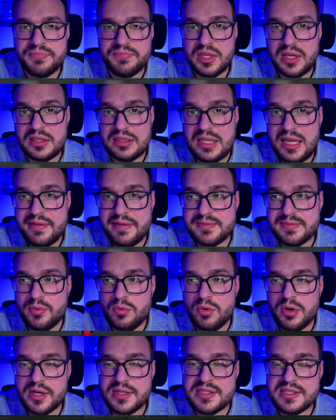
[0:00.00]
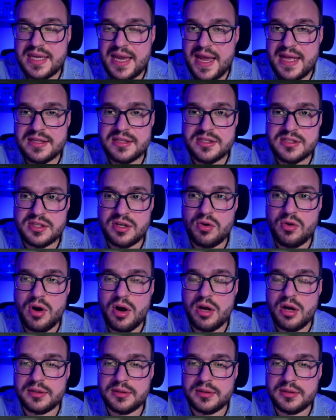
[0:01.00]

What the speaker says: live sports, and so on.